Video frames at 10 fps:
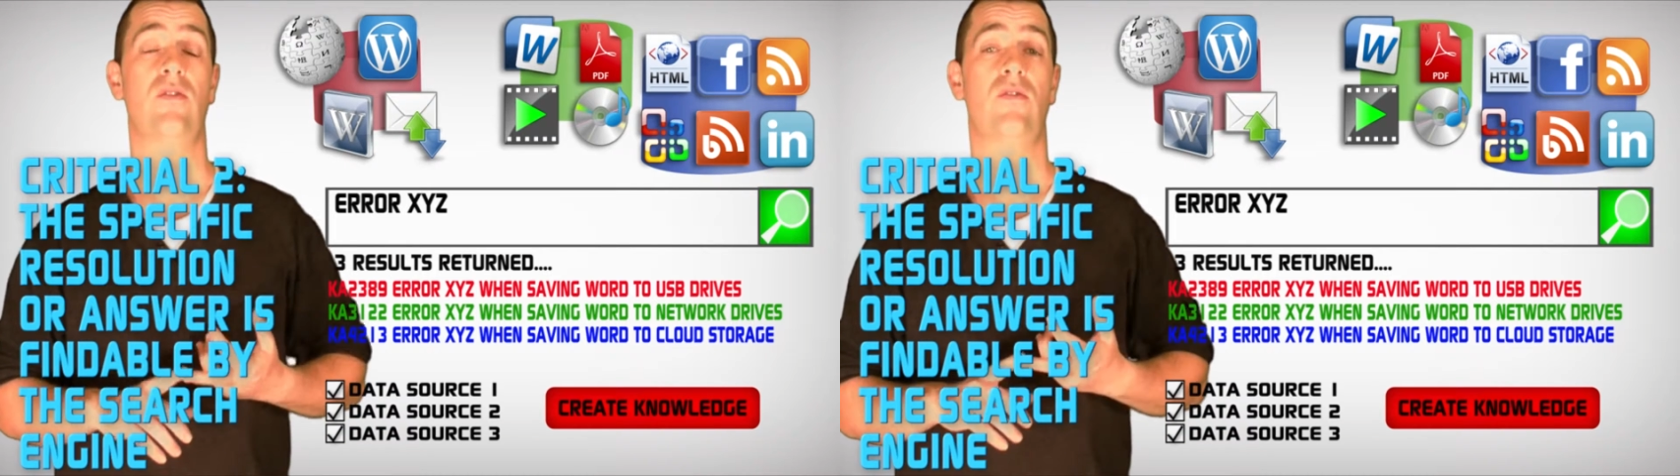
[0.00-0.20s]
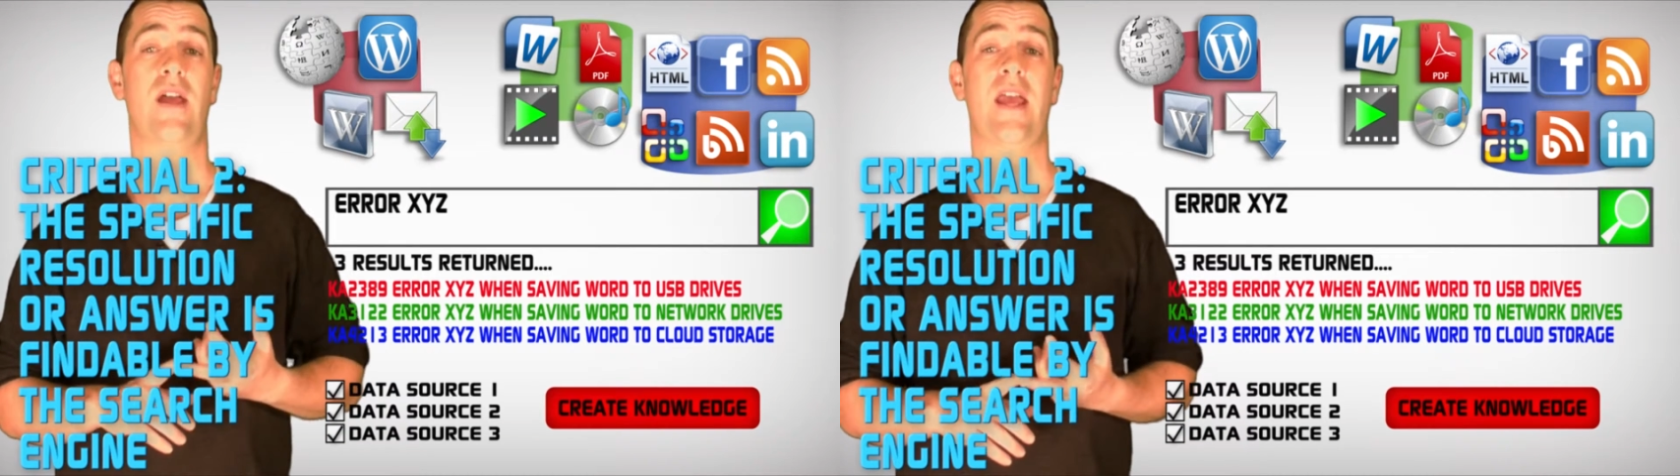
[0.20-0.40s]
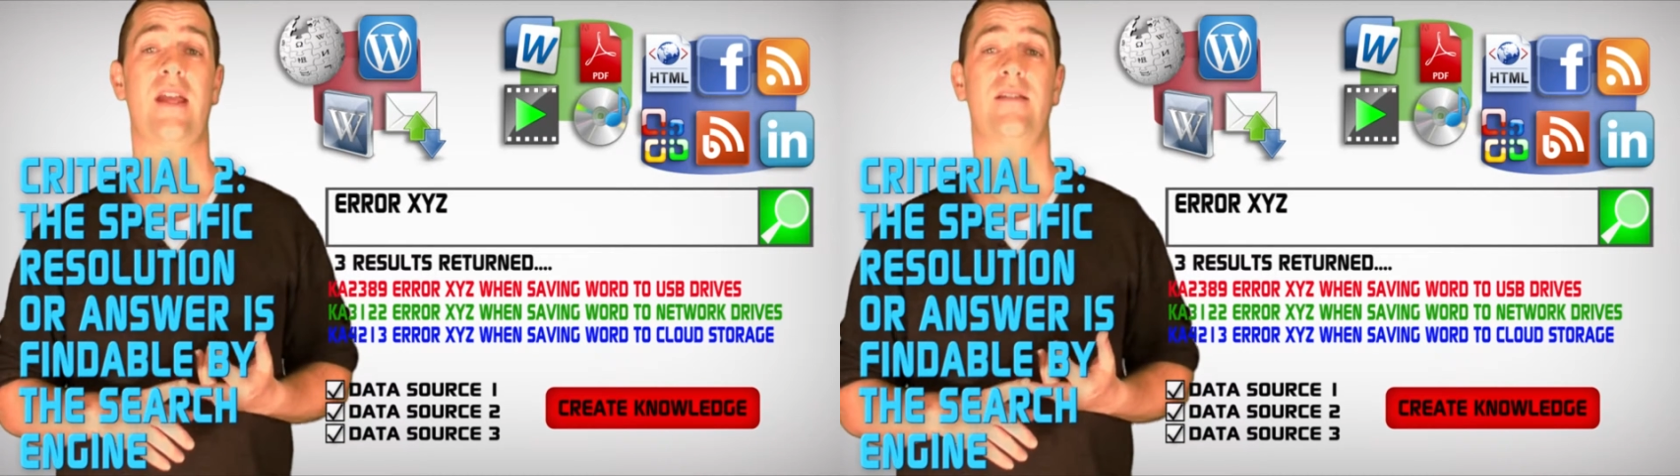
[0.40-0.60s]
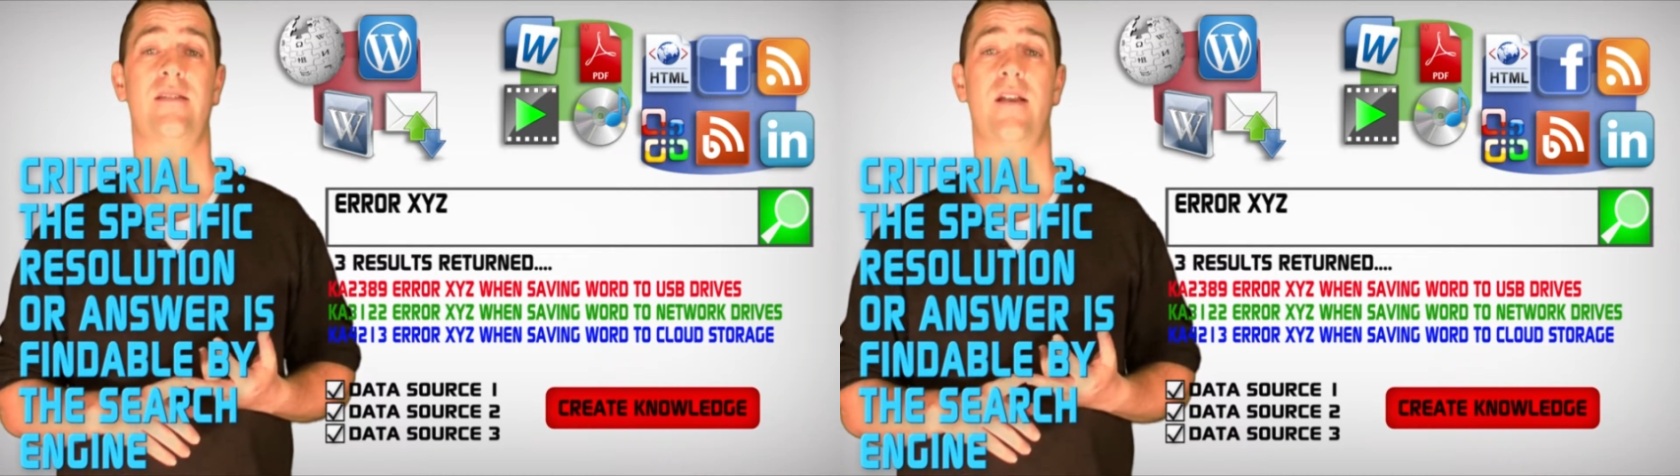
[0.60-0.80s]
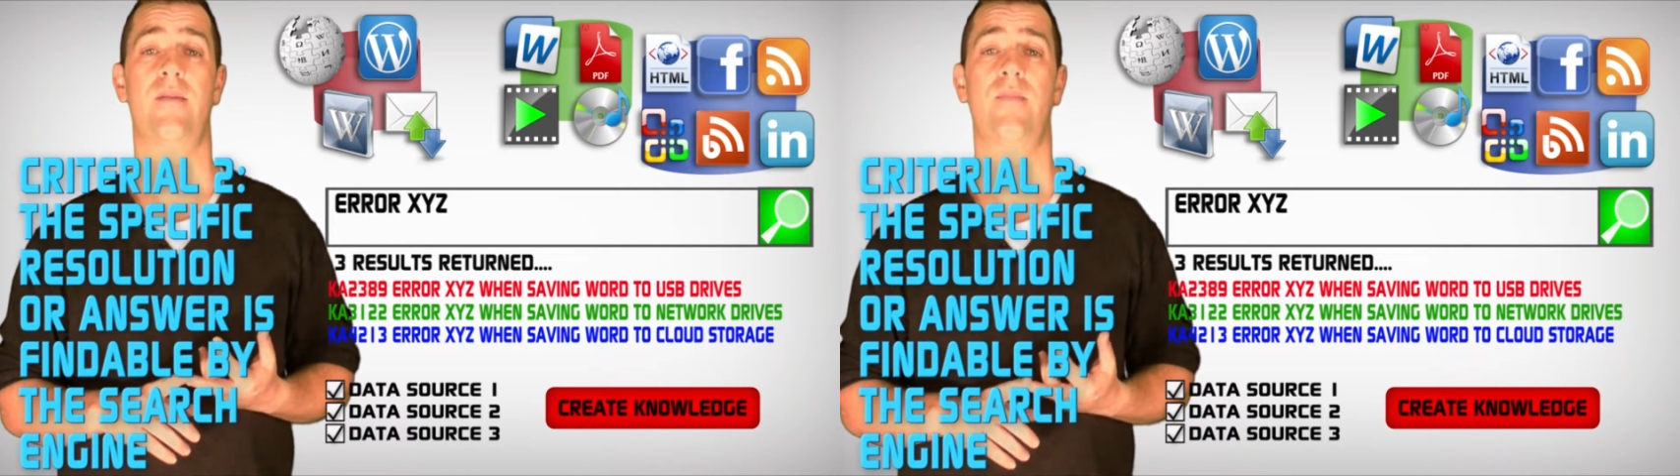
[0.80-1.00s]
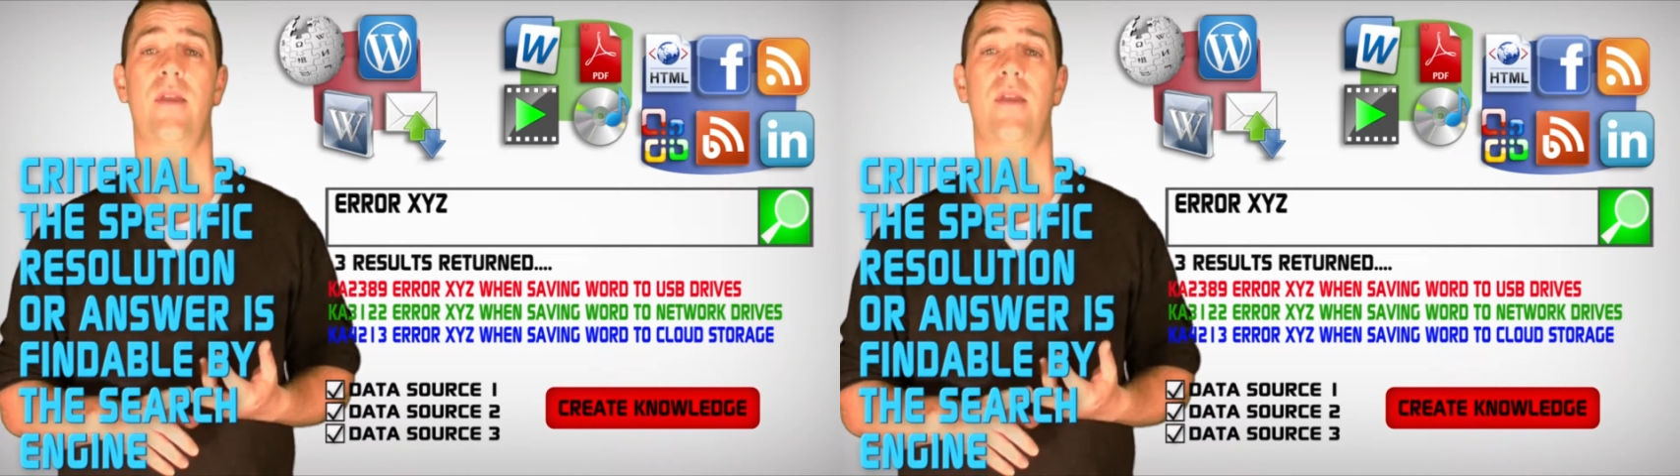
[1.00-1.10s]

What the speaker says: or answer,